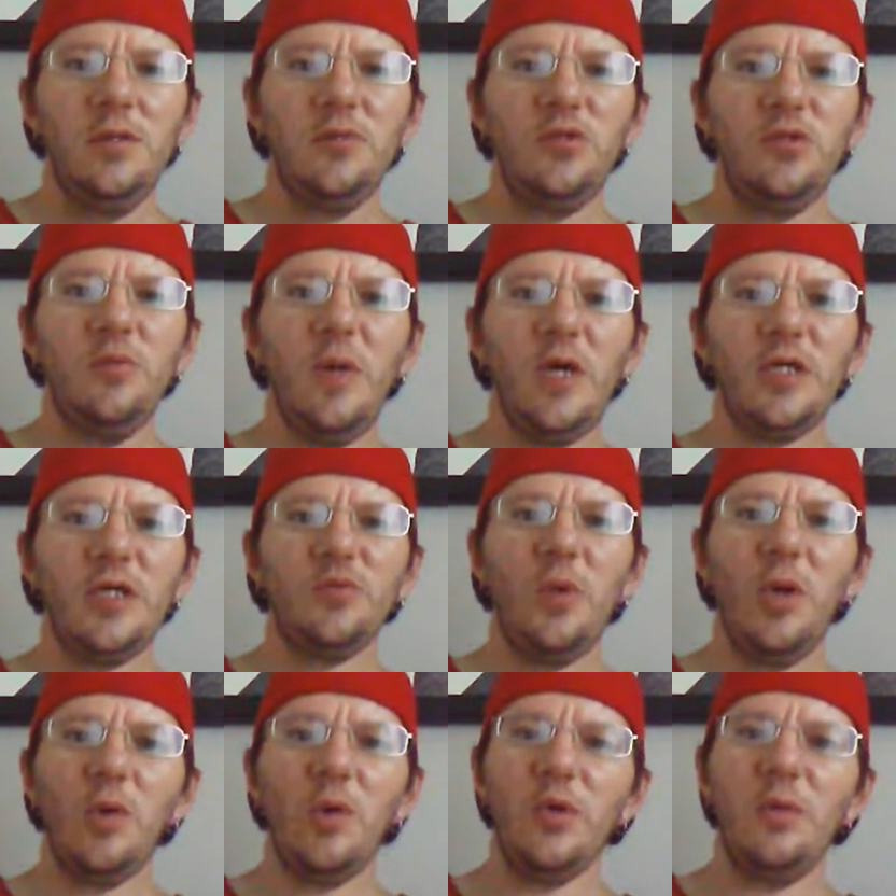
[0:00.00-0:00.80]
you might as
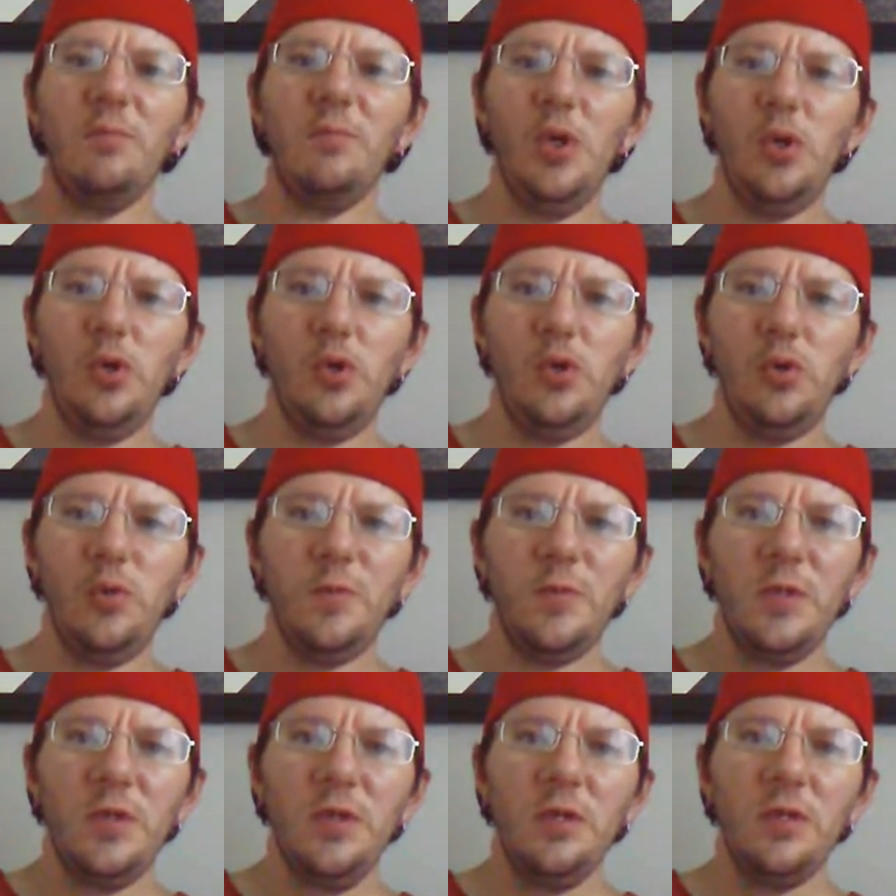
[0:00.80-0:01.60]
well remove
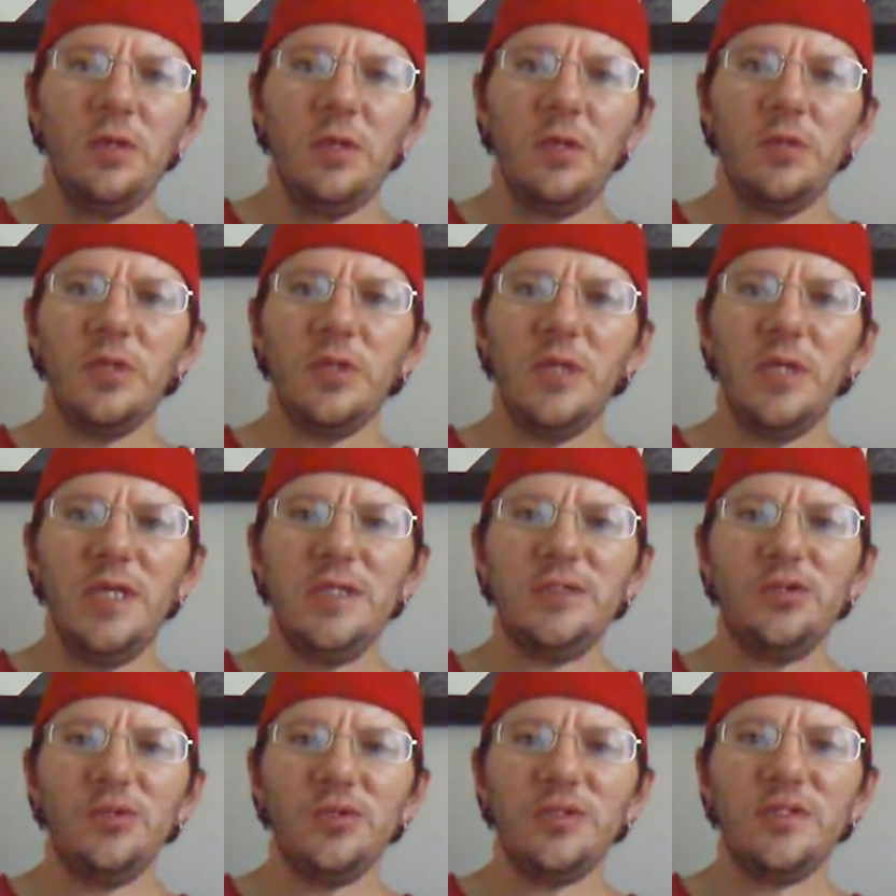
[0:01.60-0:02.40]
or
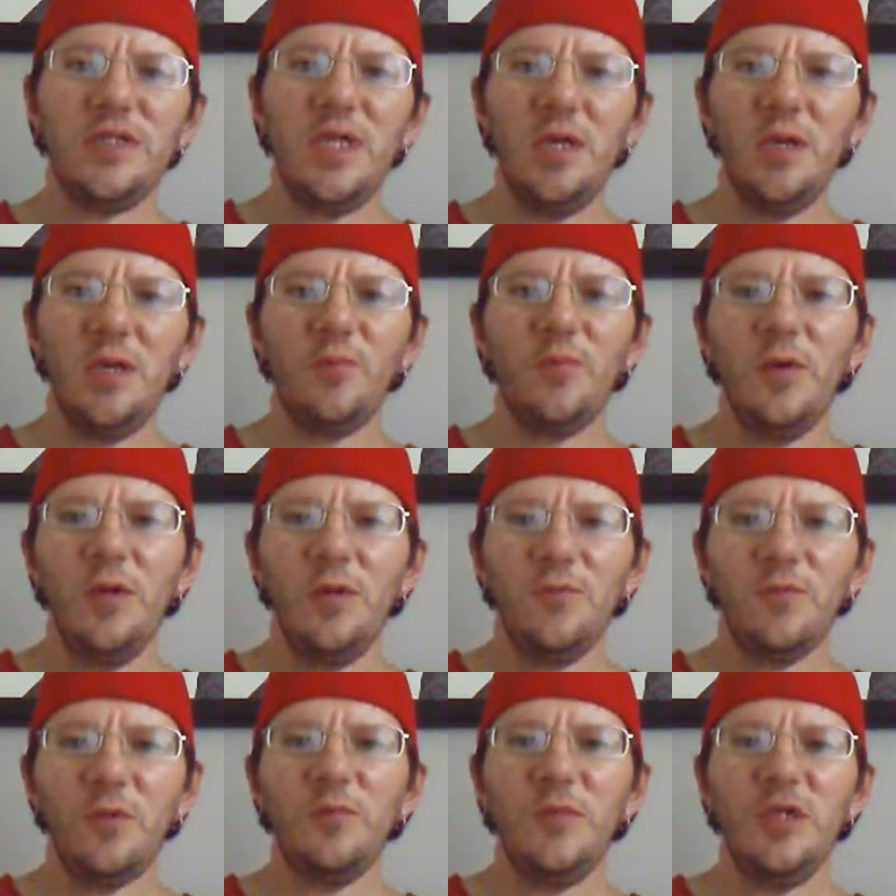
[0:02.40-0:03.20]
delete yourself
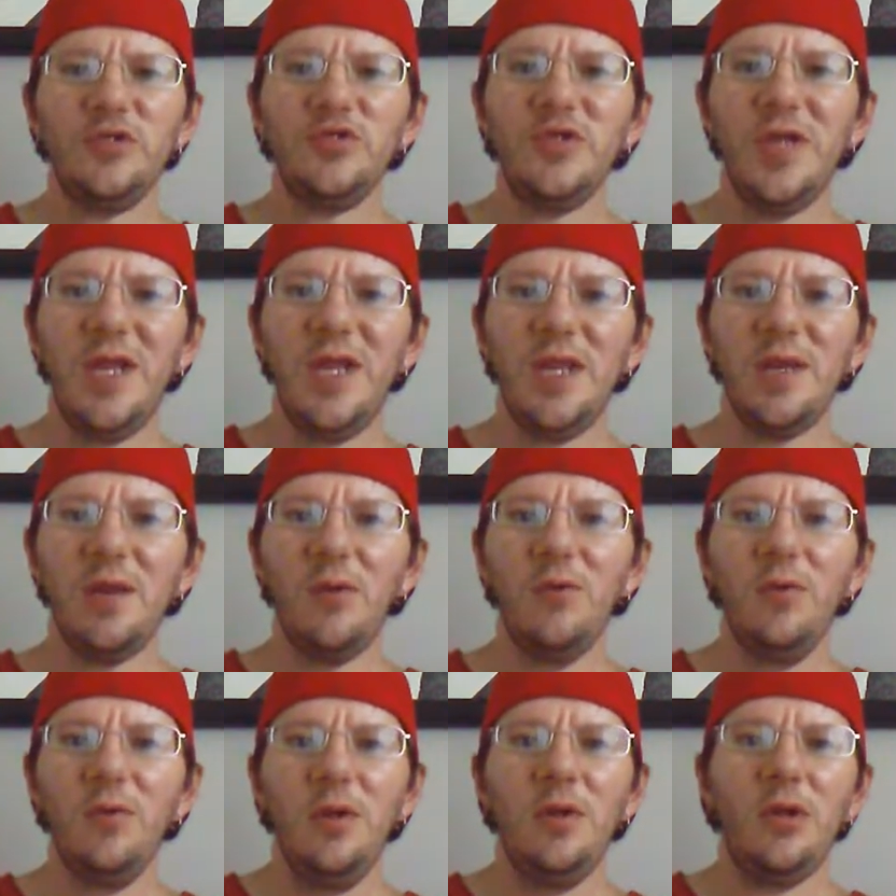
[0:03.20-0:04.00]
from this
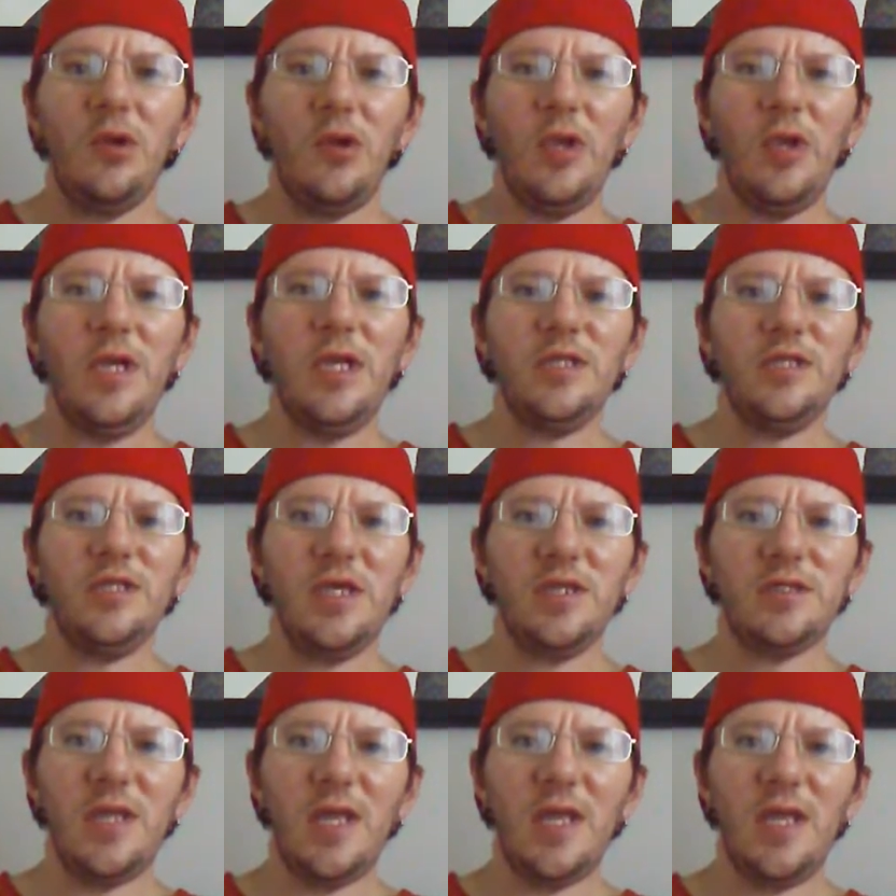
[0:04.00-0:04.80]
channel or
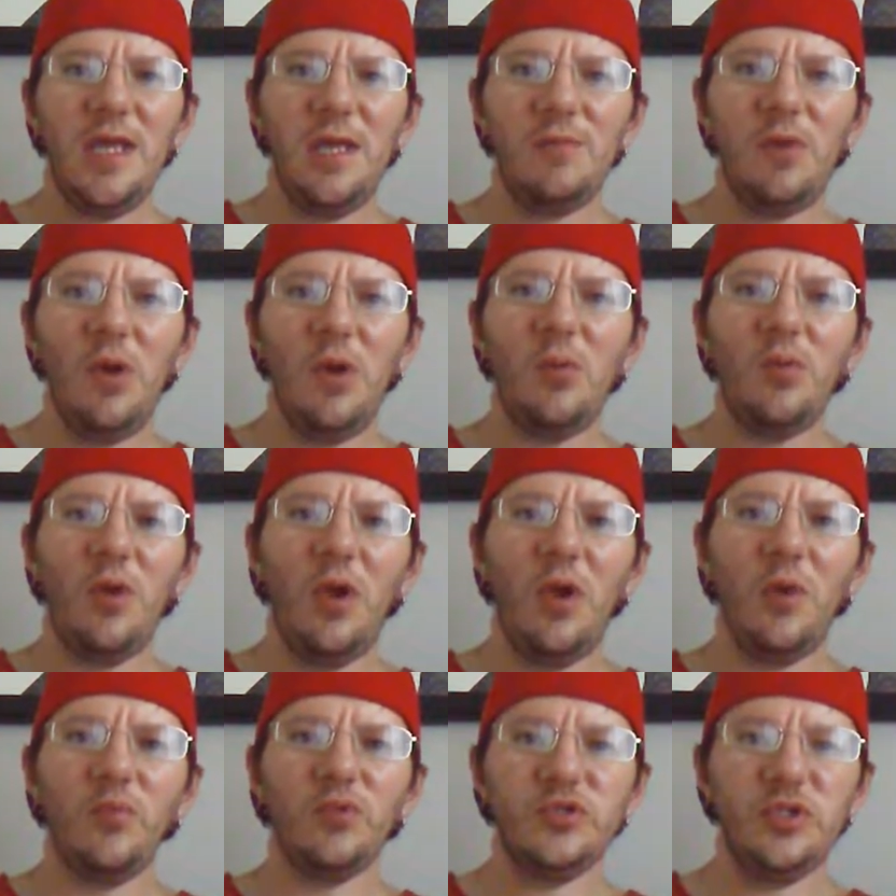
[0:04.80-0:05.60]
anything that I have going
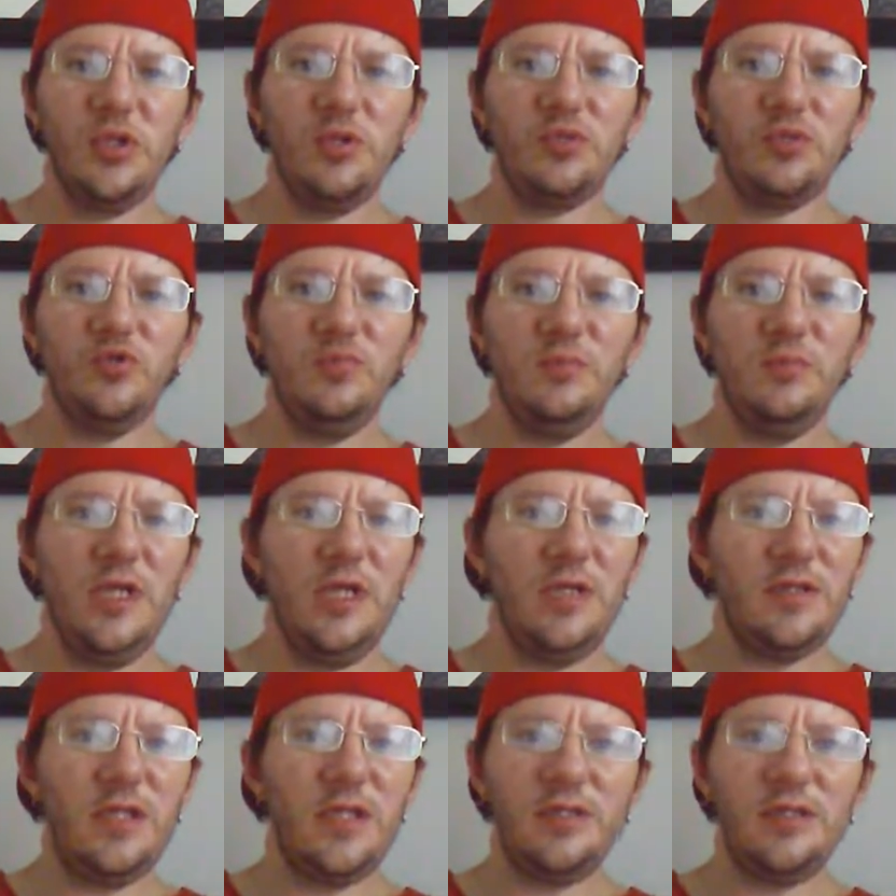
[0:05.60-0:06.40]
on with social
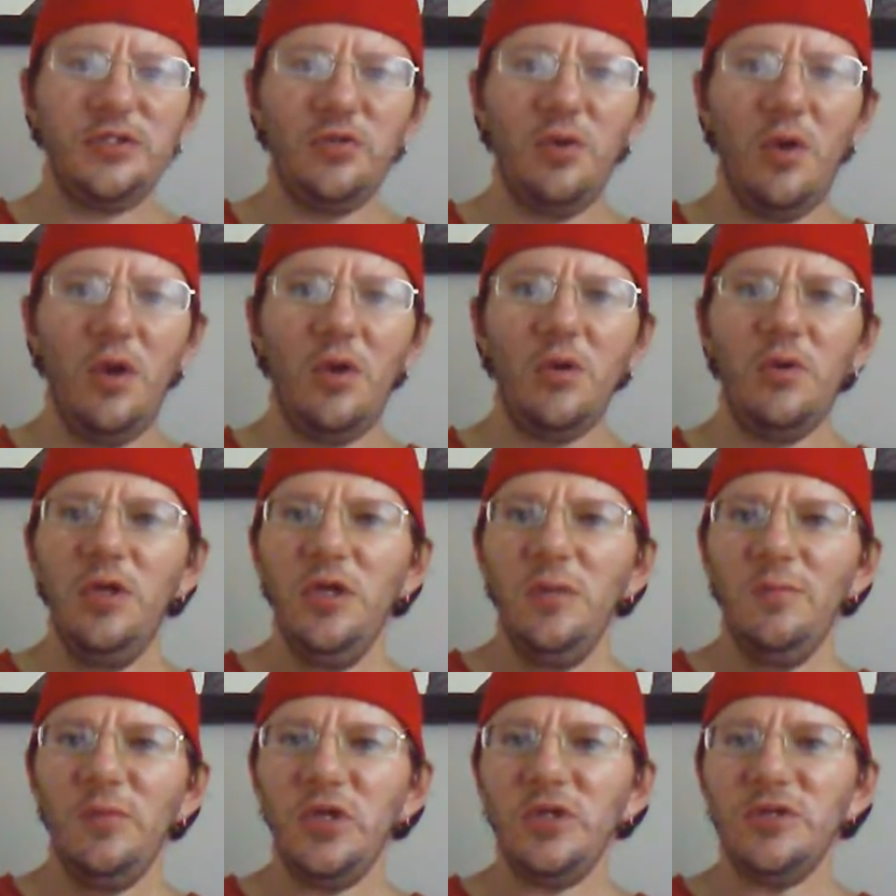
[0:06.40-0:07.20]
media that you're on,
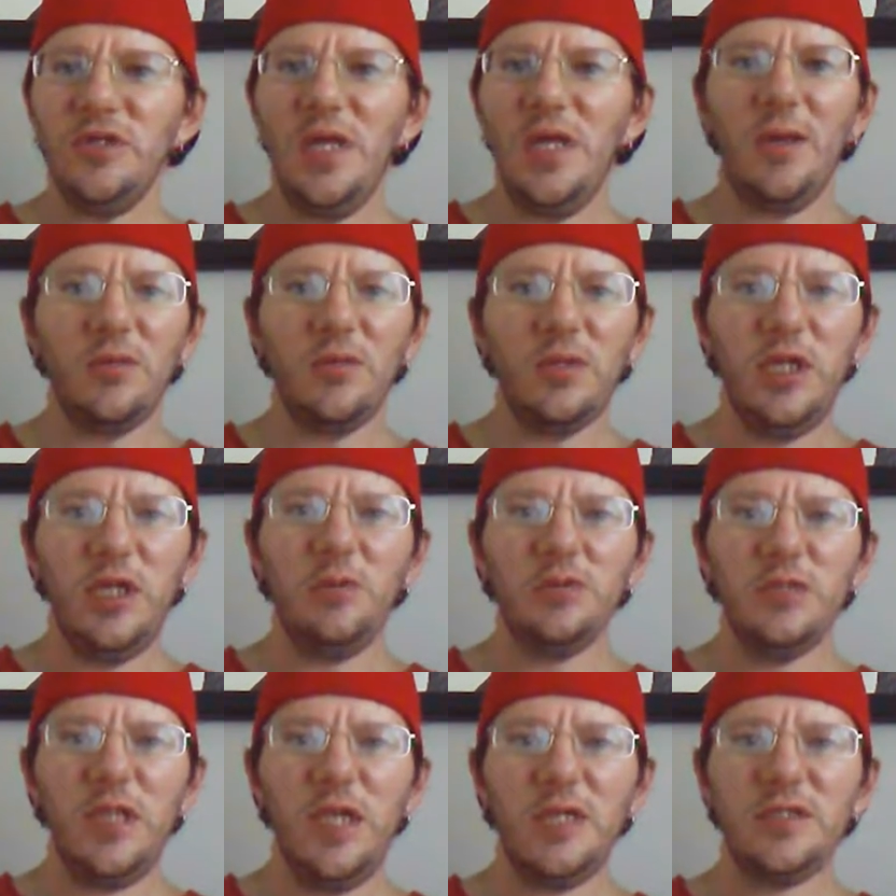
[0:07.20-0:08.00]
because I don't deal with that